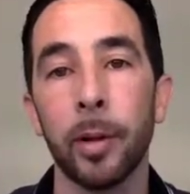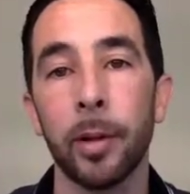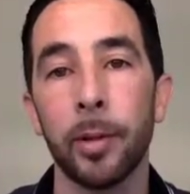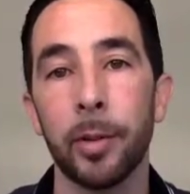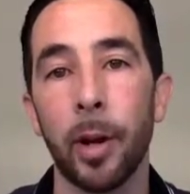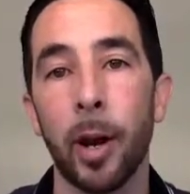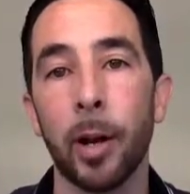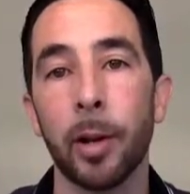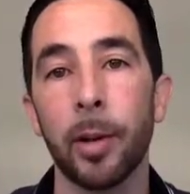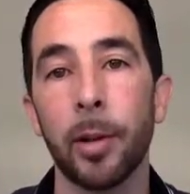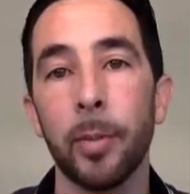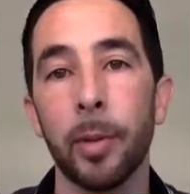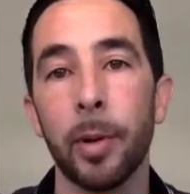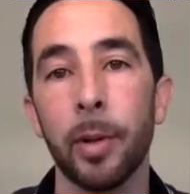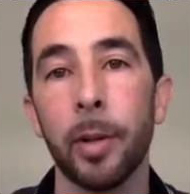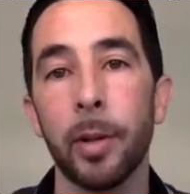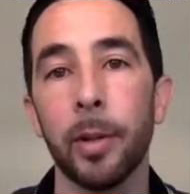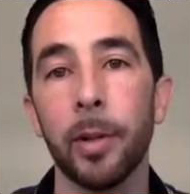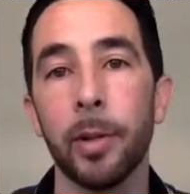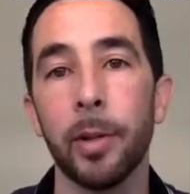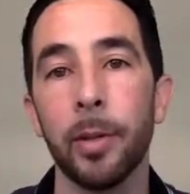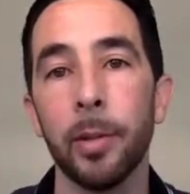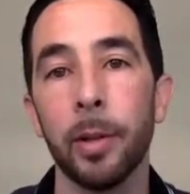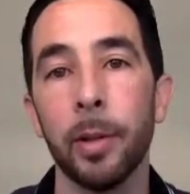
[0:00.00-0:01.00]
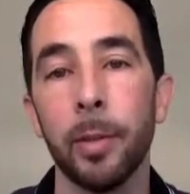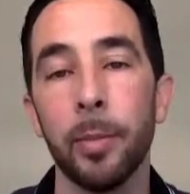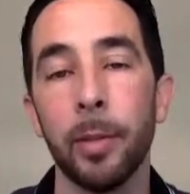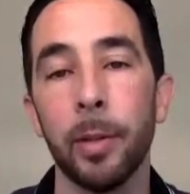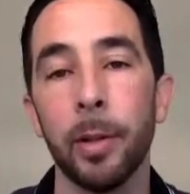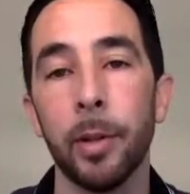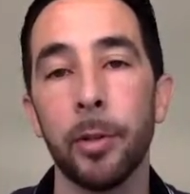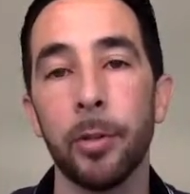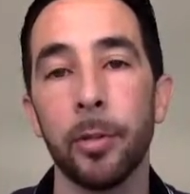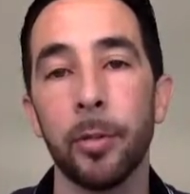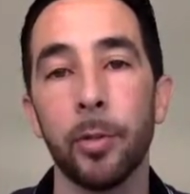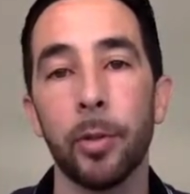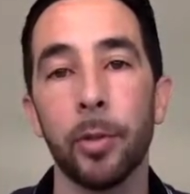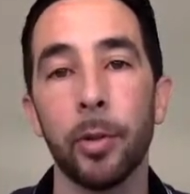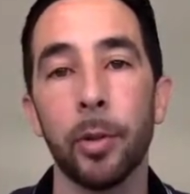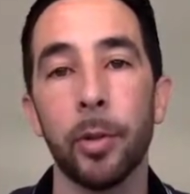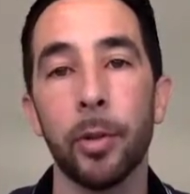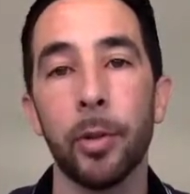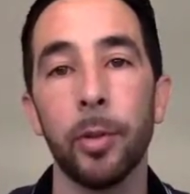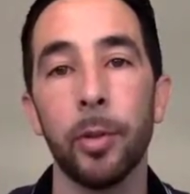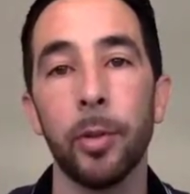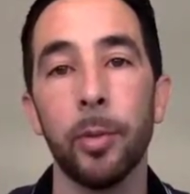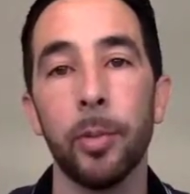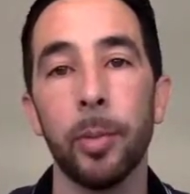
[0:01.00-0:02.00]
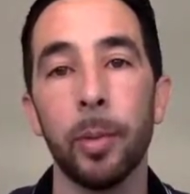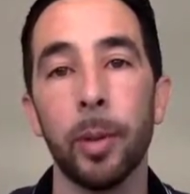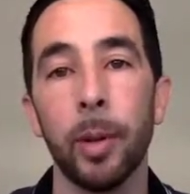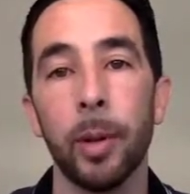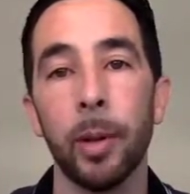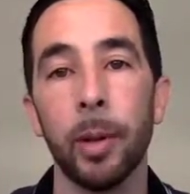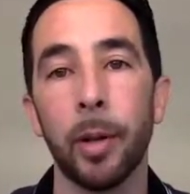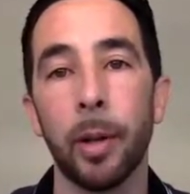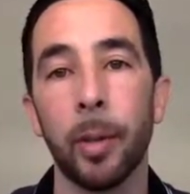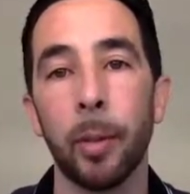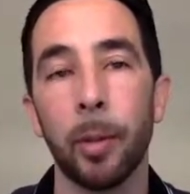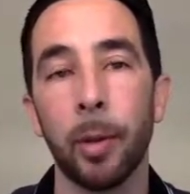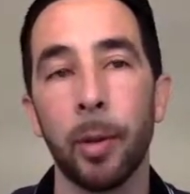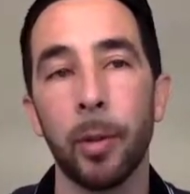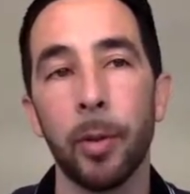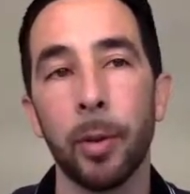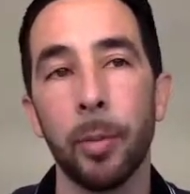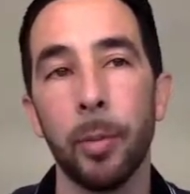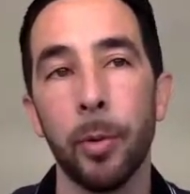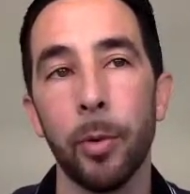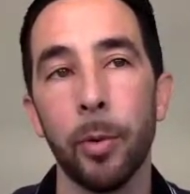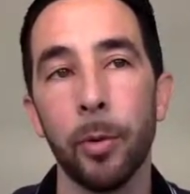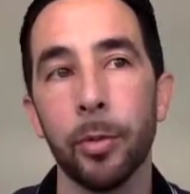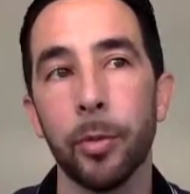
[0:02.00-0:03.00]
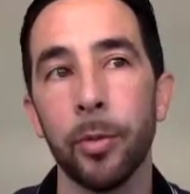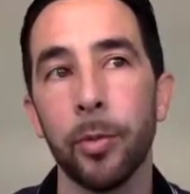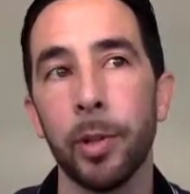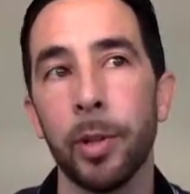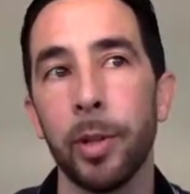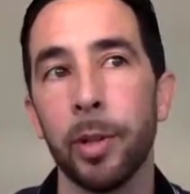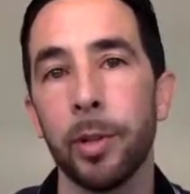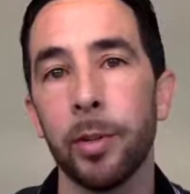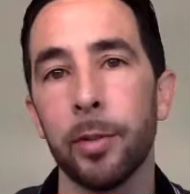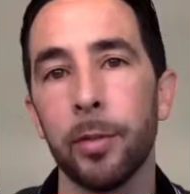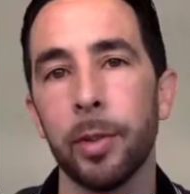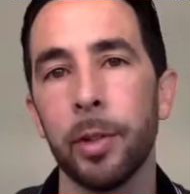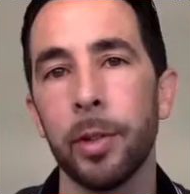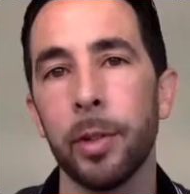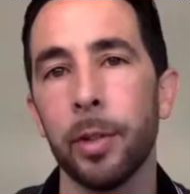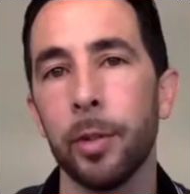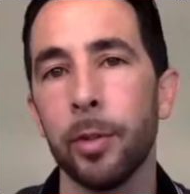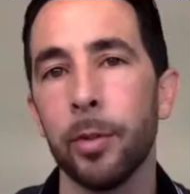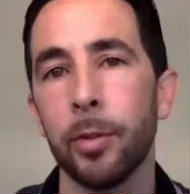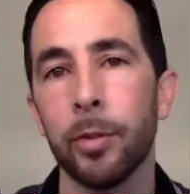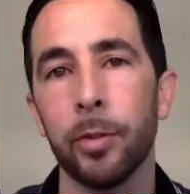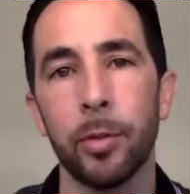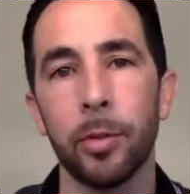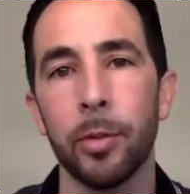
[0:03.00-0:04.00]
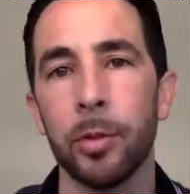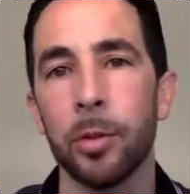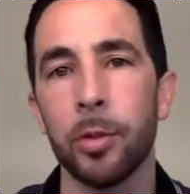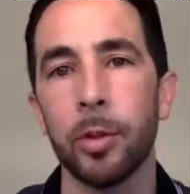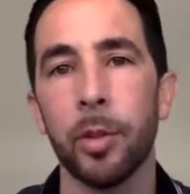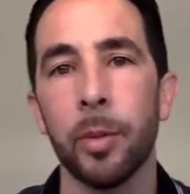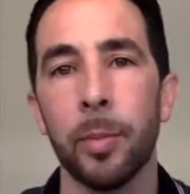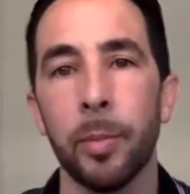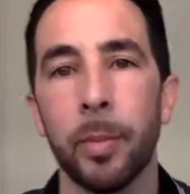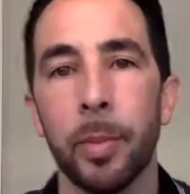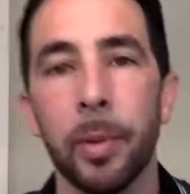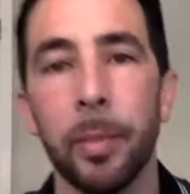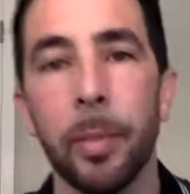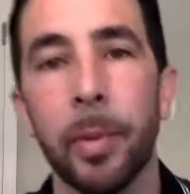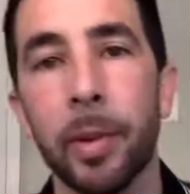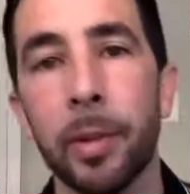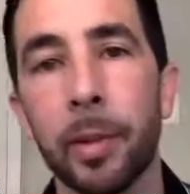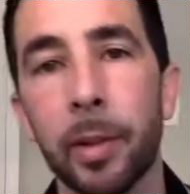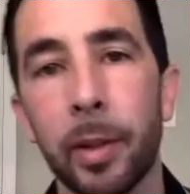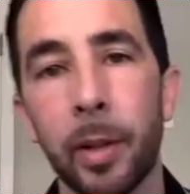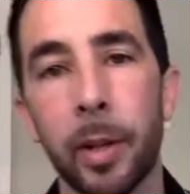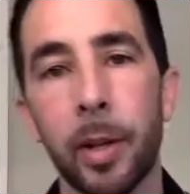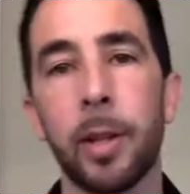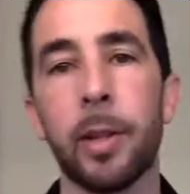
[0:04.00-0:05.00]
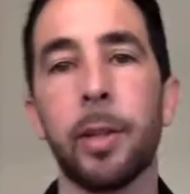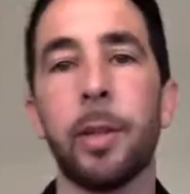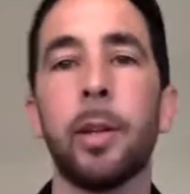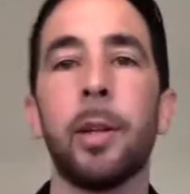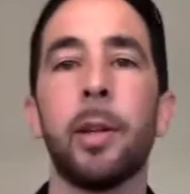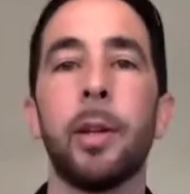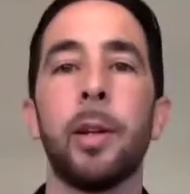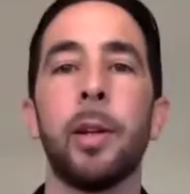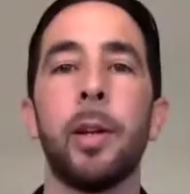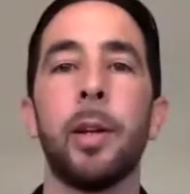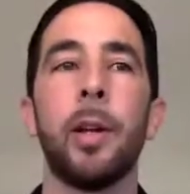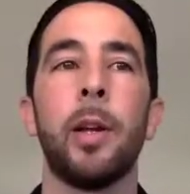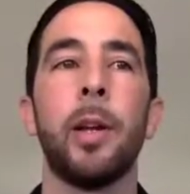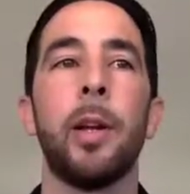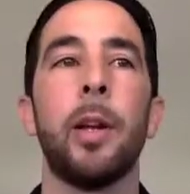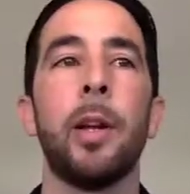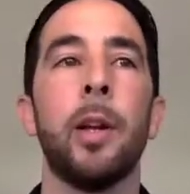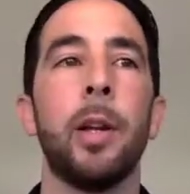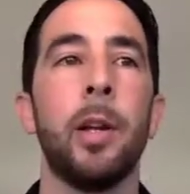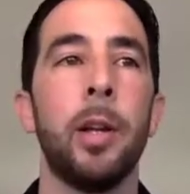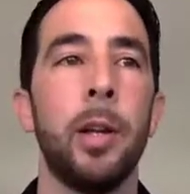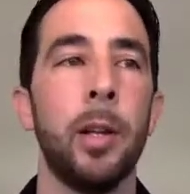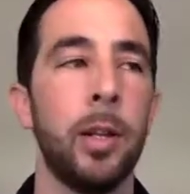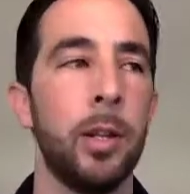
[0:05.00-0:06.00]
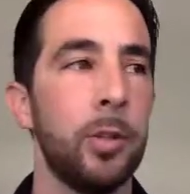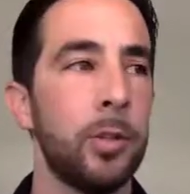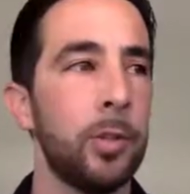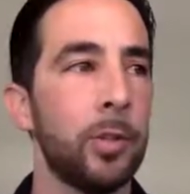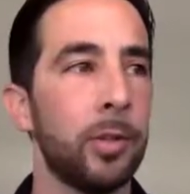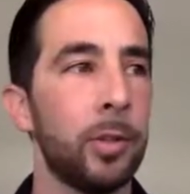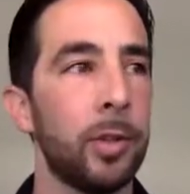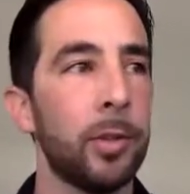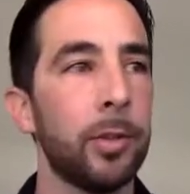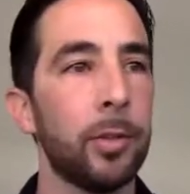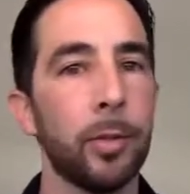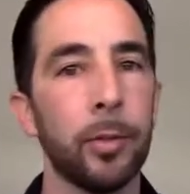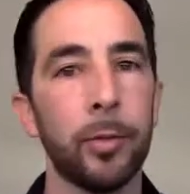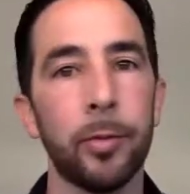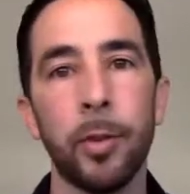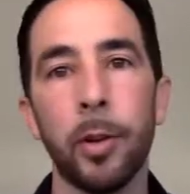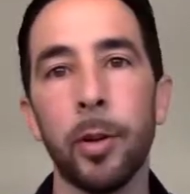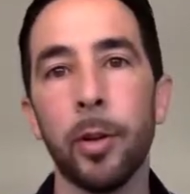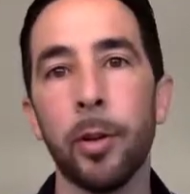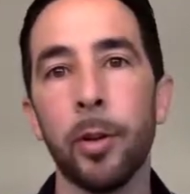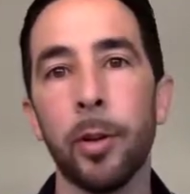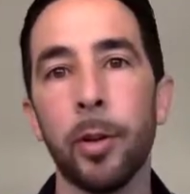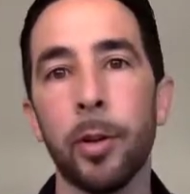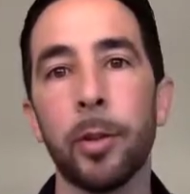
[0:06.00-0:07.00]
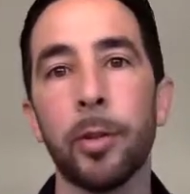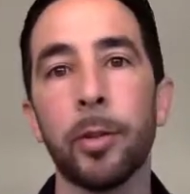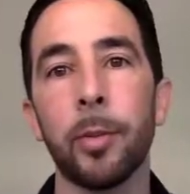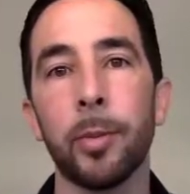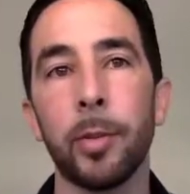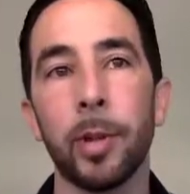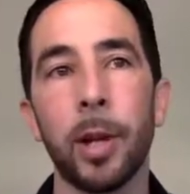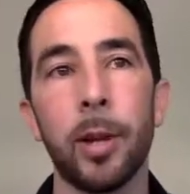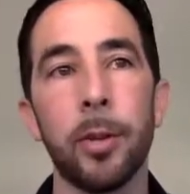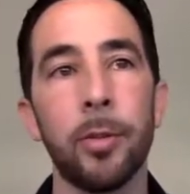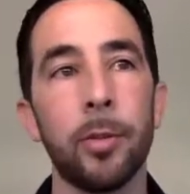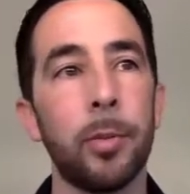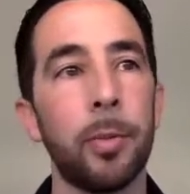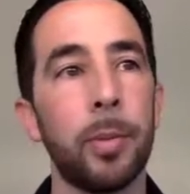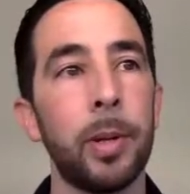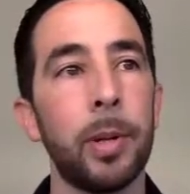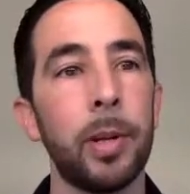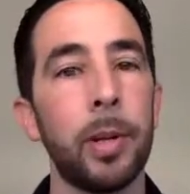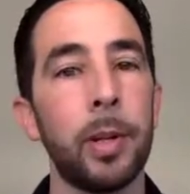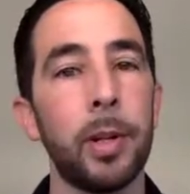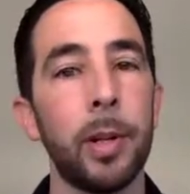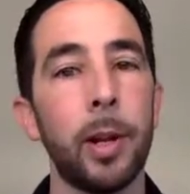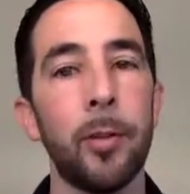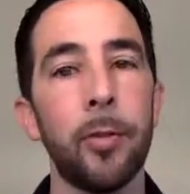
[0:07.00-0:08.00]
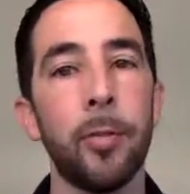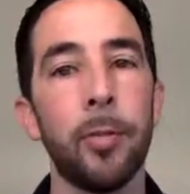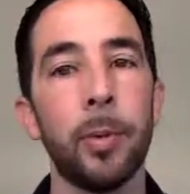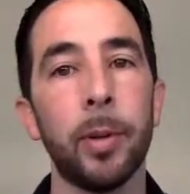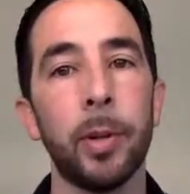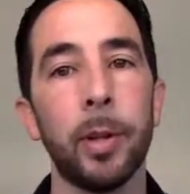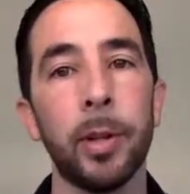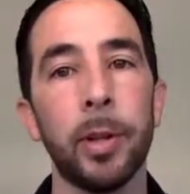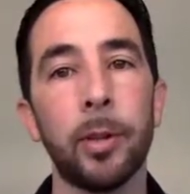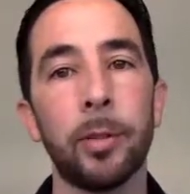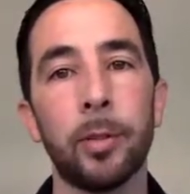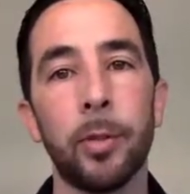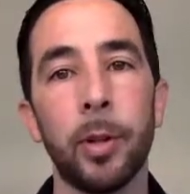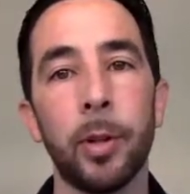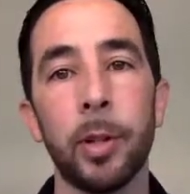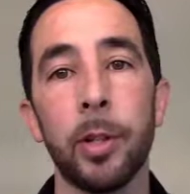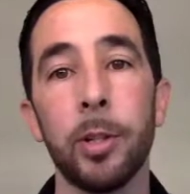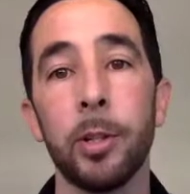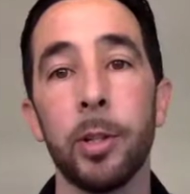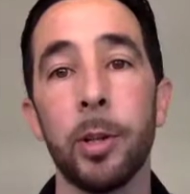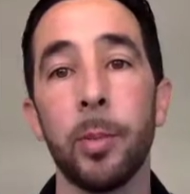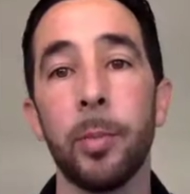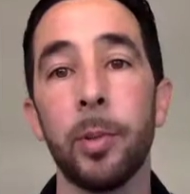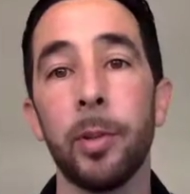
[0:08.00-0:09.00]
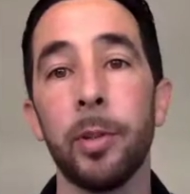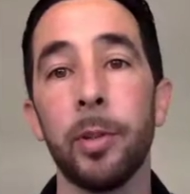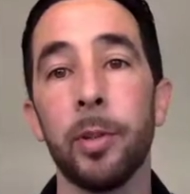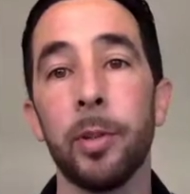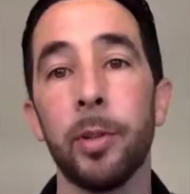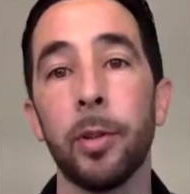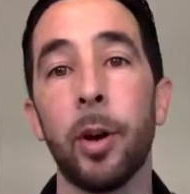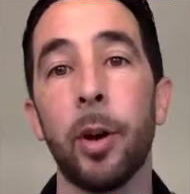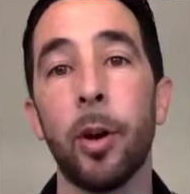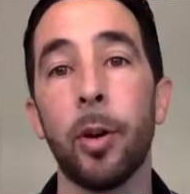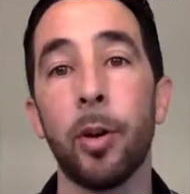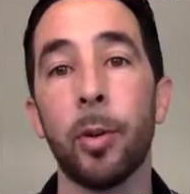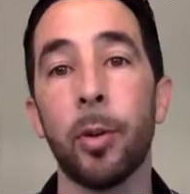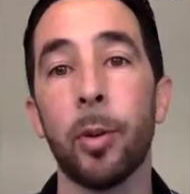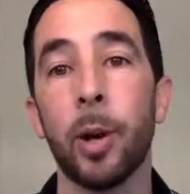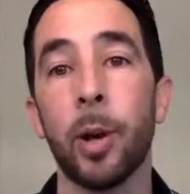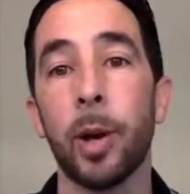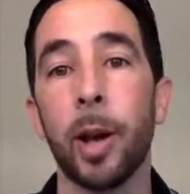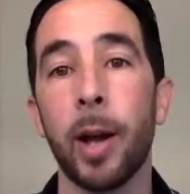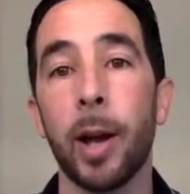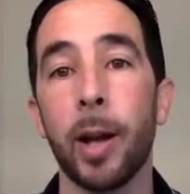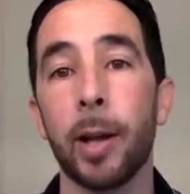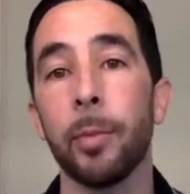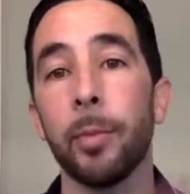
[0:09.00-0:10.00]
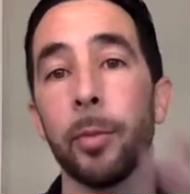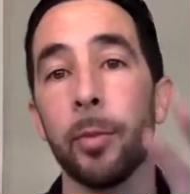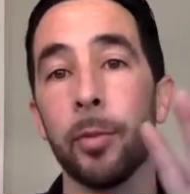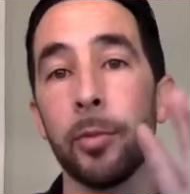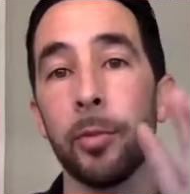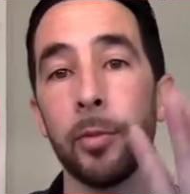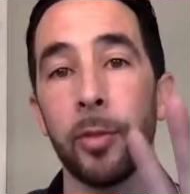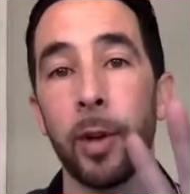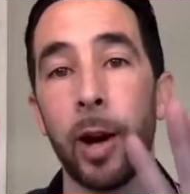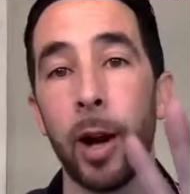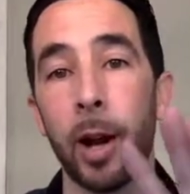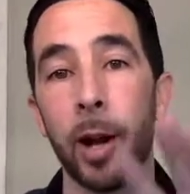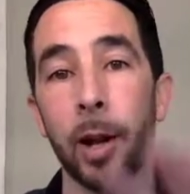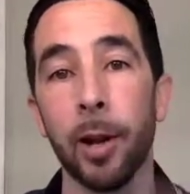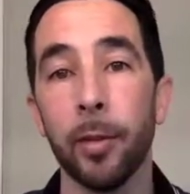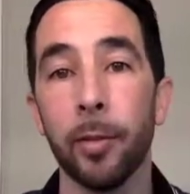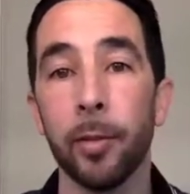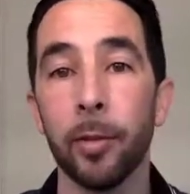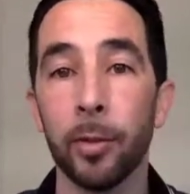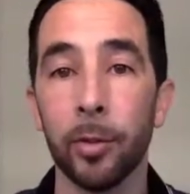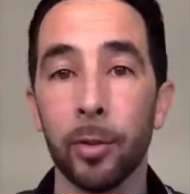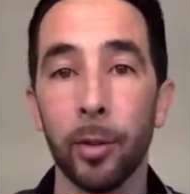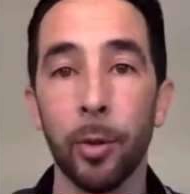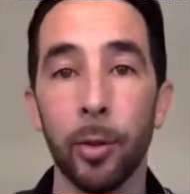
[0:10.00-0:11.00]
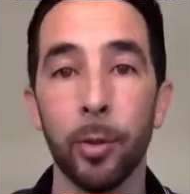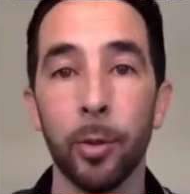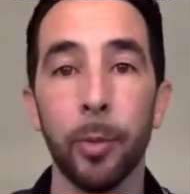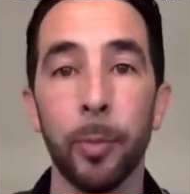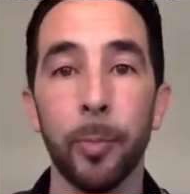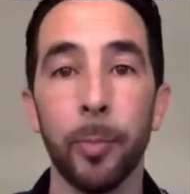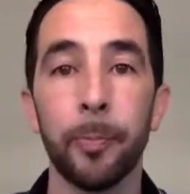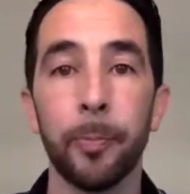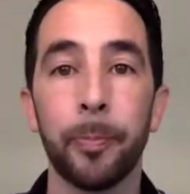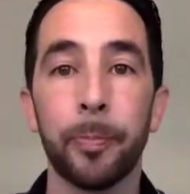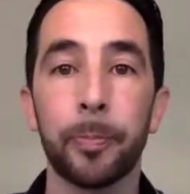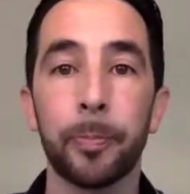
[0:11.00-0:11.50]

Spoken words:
documented tidbits for you, but I'm covering most of it in these videos, so you shouldn't be missing anything. Just easier to follow along sometimes with PDF, but let's go ahead and jump into ROI hack number 5. So